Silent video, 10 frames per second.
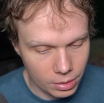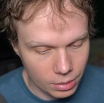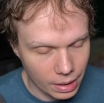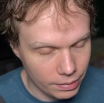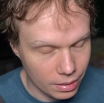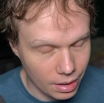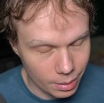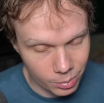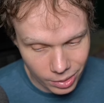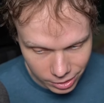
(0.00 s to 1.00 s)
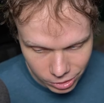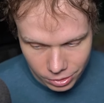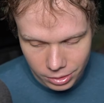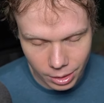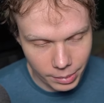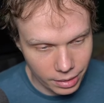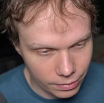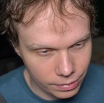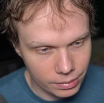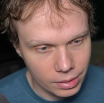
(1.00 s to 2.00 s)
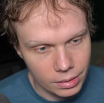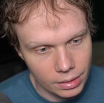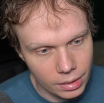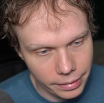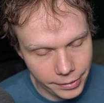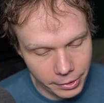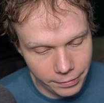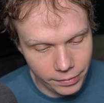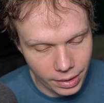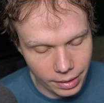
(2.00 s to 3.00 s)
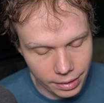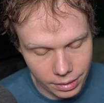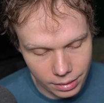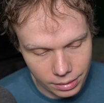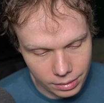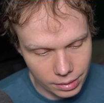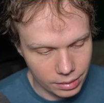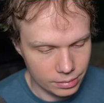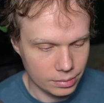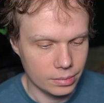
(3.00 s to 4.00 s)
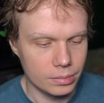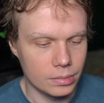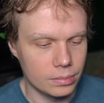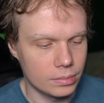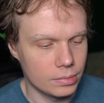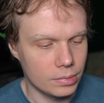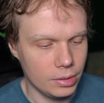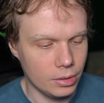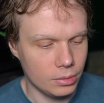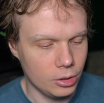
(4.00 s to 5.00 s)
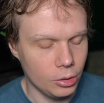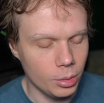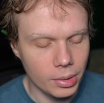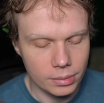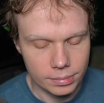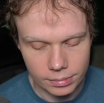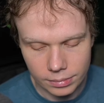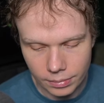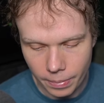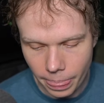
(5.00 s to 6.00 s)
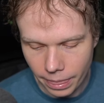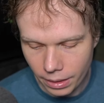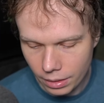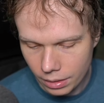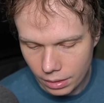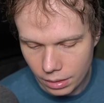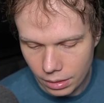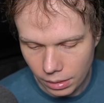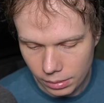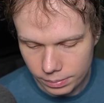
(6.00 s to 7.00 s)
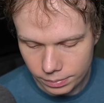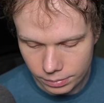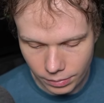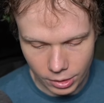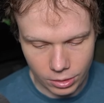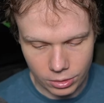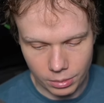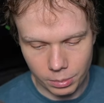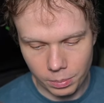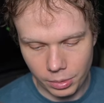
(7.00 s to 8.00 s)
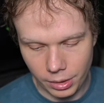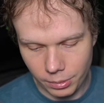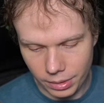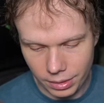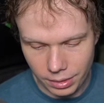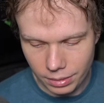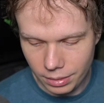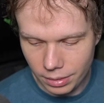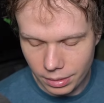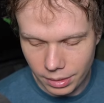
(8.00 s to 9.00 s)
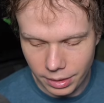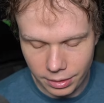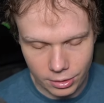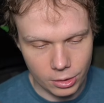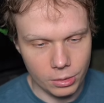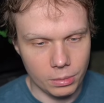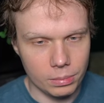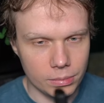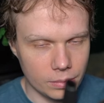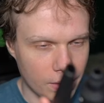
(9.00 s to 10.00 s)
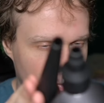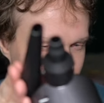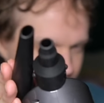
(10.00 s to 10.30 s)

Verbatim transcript: You know, having a lot of pressure come out of a very fine, you know, tube. Um, so probably one of these two give you the